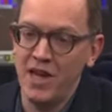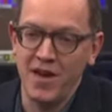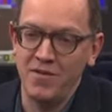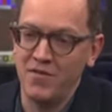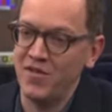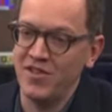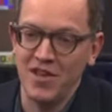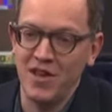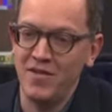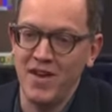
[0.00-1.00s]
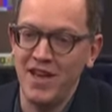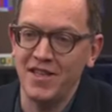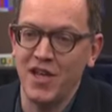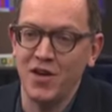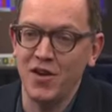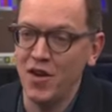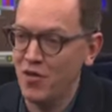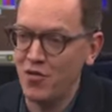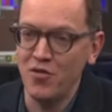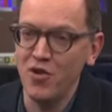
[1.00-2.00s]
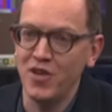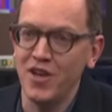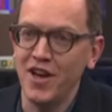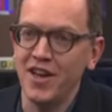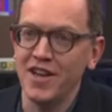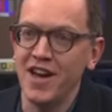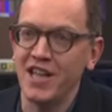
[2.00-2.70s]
We have surveys going on through the night,